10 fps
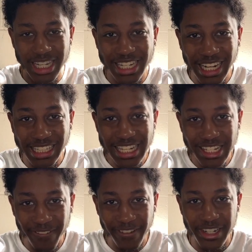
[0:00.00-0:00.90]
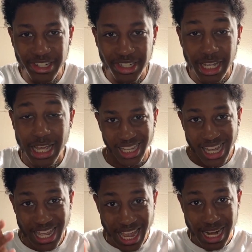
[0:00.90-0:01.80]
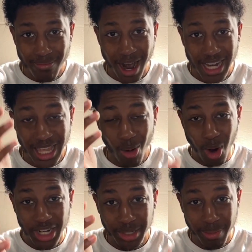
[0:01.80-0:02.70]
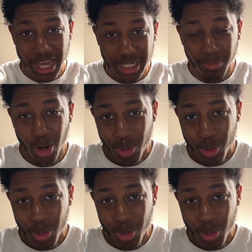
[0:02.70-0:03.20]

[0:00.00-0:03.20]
is an elite defender. And anybody that watches basketball